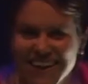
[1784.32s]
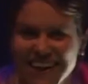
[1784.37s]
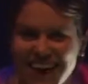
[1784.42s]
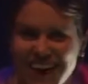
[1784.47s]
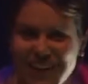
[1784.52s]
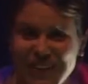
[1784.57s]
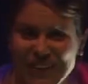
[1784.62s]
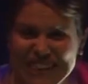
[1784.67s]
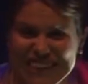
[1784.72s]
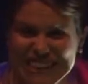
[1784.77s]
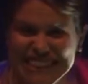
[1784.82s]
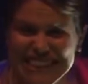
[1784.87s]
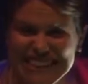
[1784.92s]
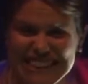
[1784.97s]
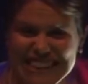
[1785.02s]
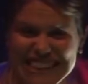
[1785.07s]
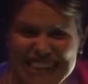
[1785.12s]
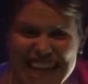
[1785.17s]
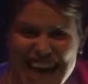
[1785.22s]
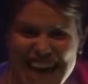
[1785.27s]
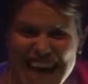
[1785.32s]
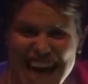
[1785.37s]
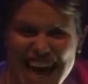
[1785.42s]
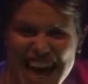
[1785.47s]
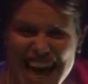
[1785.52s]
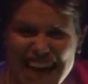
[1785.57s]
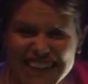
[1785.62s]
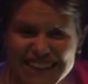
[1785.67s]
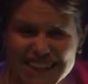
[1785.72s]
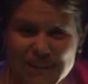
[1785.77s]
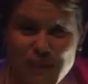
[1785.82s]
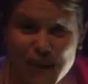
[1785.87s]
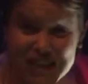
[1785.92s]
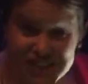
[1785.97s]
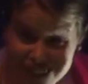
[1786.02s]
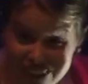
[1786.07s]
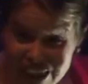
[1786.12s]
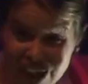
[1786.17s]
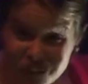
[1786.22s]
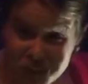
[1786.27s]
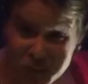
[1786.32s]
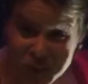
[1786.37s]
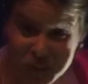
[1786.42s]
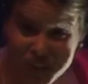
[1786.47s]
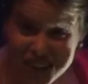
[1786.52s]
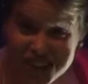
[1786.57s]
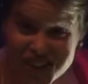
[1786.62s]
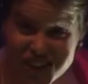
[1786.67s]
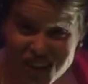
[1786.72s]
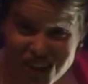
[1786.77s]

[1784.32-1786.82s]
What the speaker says: How gorgeous is that? Imagine that on your window.